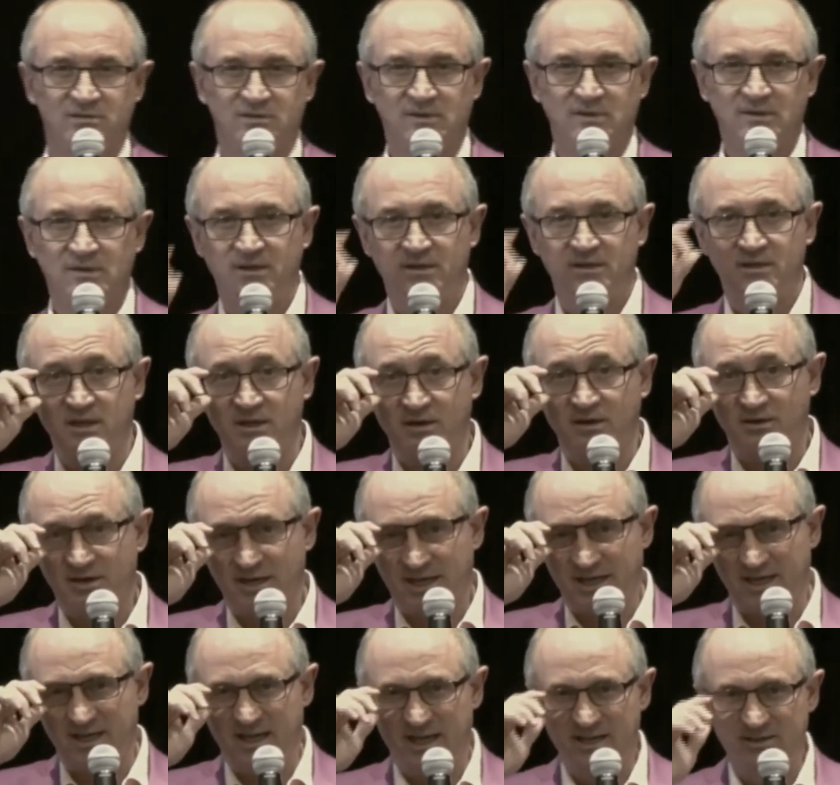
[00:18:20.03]

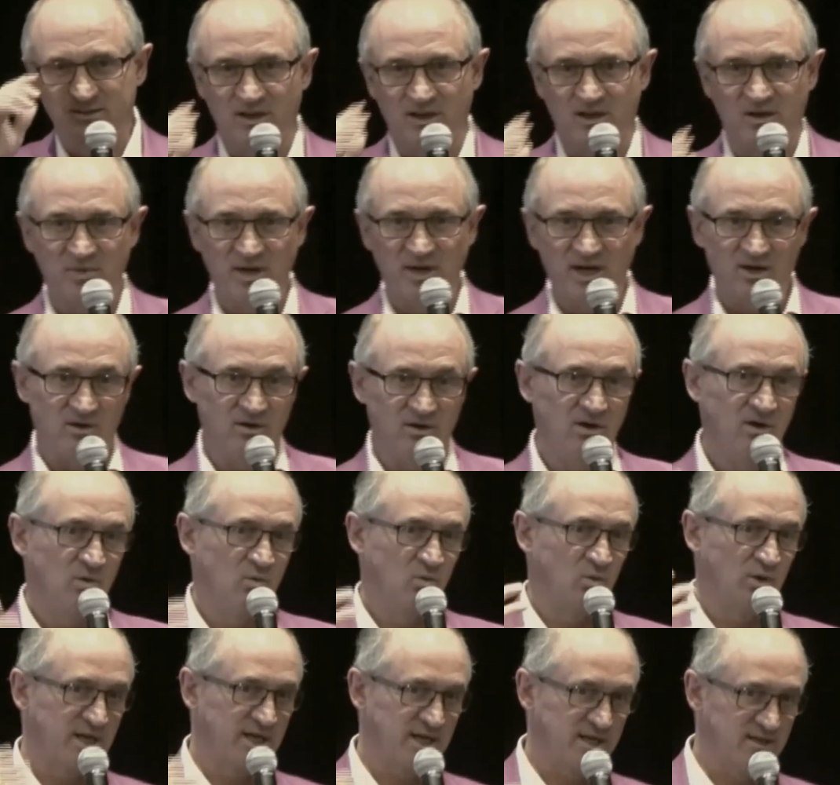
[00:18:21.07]
I thought about what
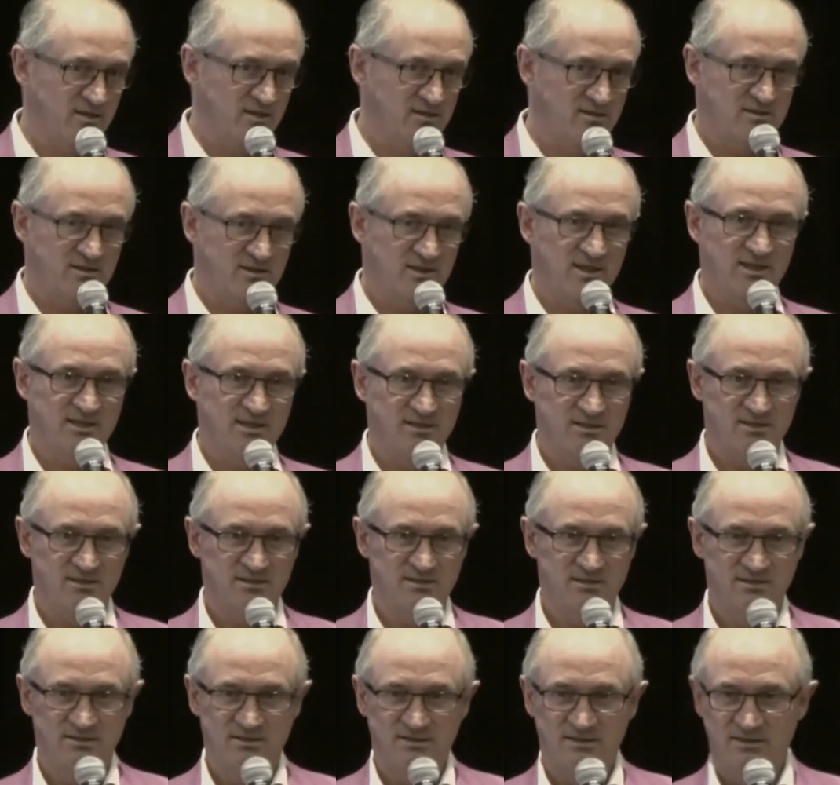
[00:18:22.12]
I looked like.
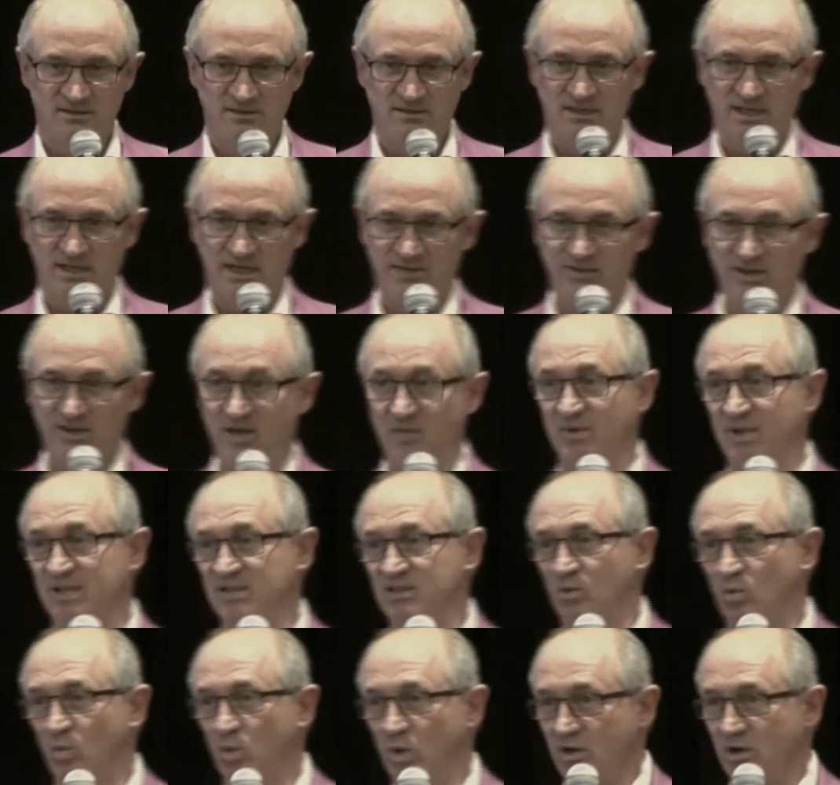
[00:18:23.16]
I thought about the
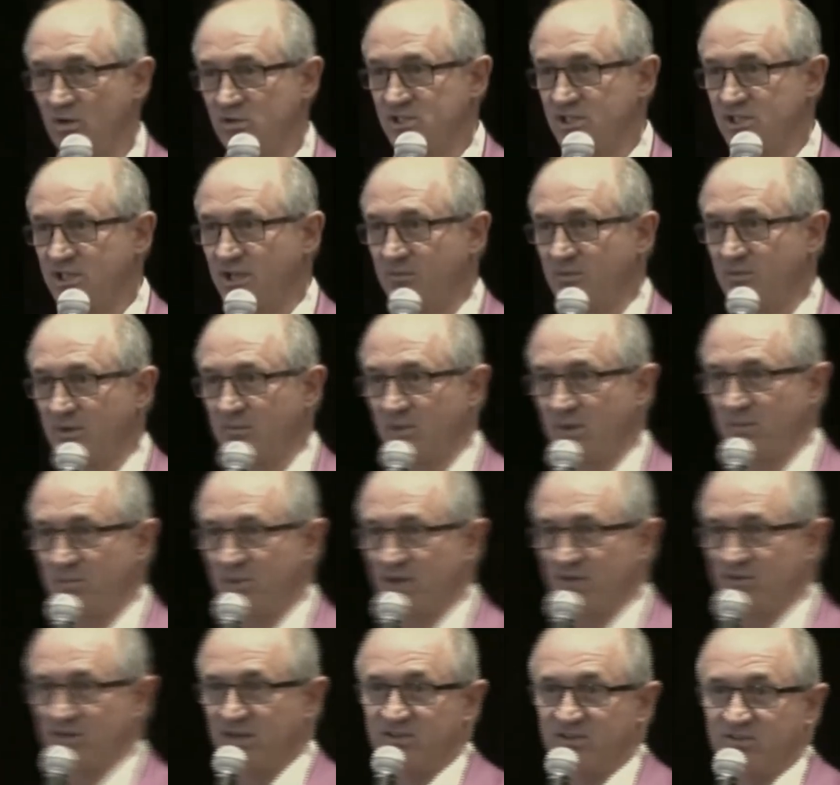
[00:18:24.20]
words that came out of my mouth.
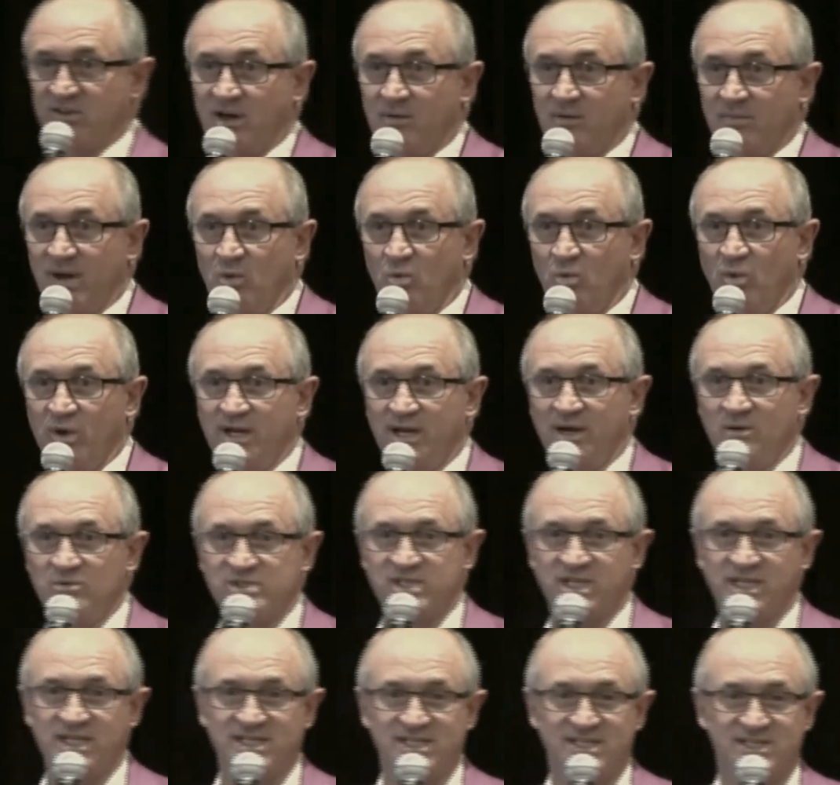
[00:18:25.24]
I thought about when I was going
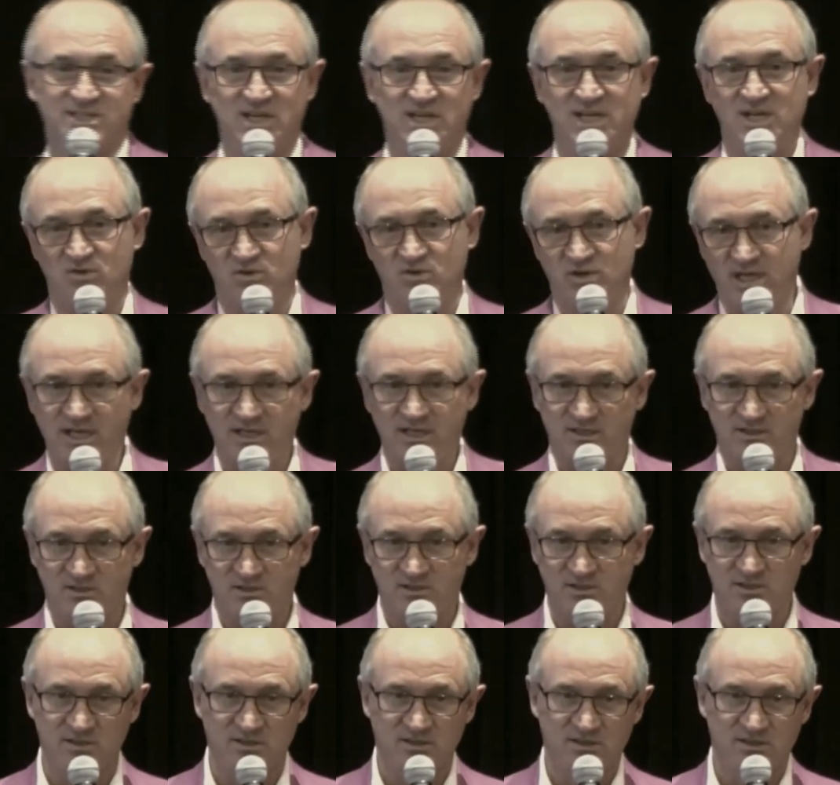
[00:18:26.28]
to see her next.